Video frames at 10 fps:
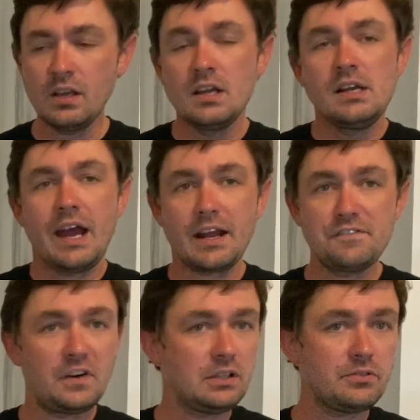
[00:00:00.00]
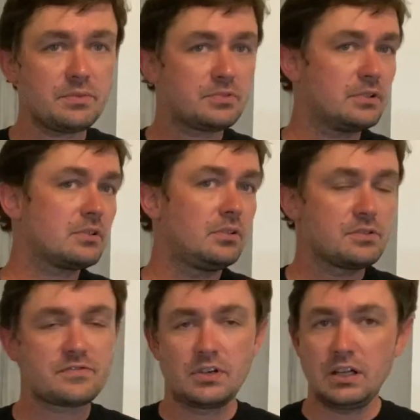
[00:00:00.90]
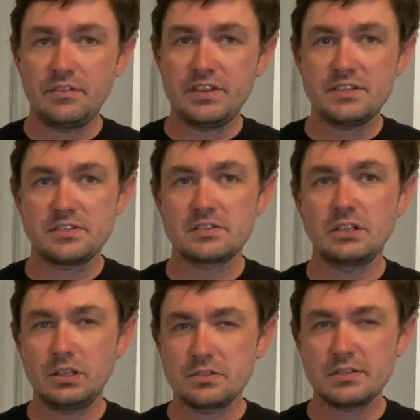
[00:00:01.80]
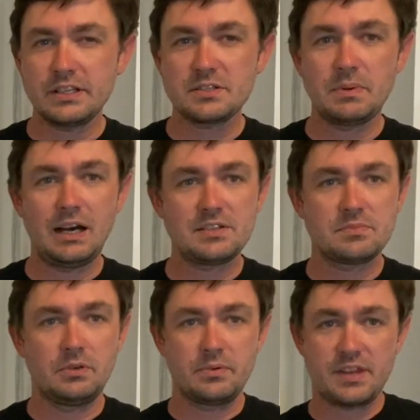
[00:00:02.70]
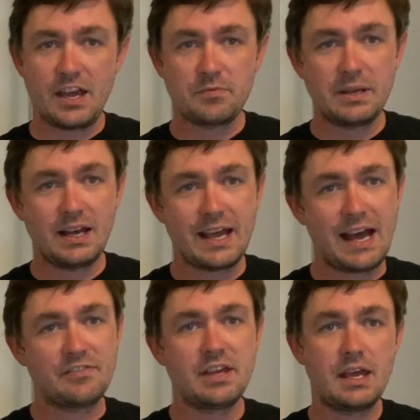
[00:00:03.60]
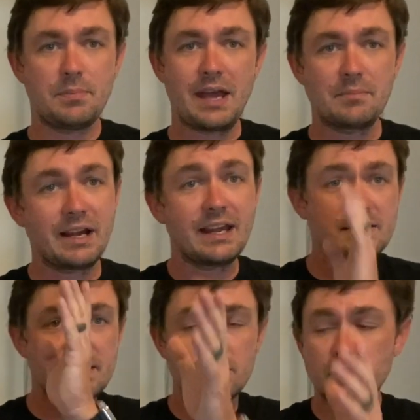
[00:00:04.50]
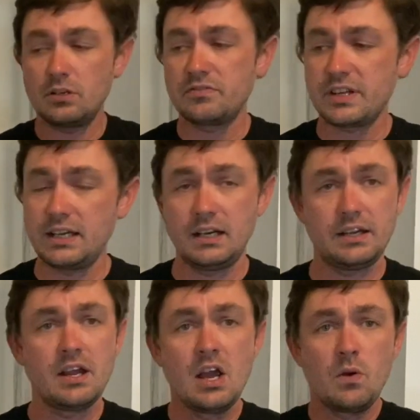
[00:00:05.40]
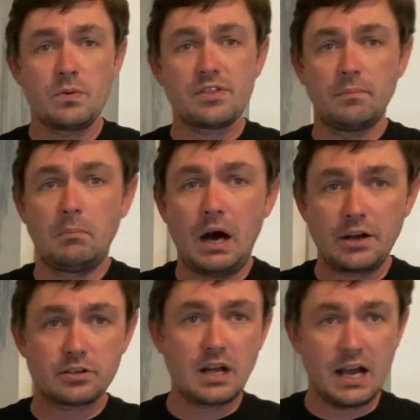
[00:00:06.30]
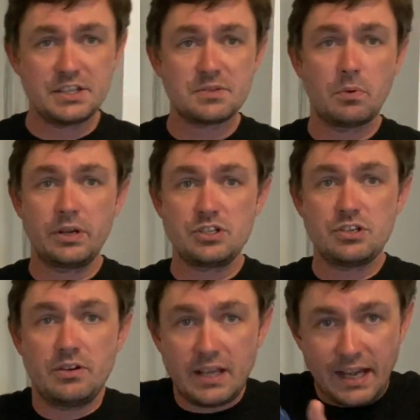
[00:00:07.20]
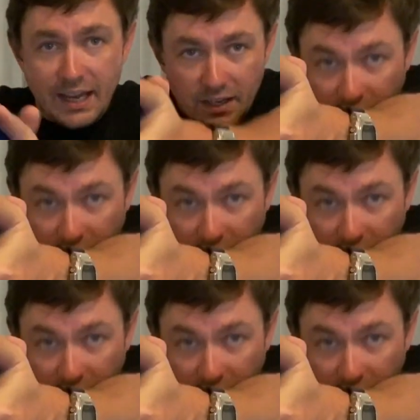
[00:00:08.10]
And I followed the protocols for all of these as closely as possible. With the FBI half hip, I had my head centered over the gun. With the modernized point shooting, I had an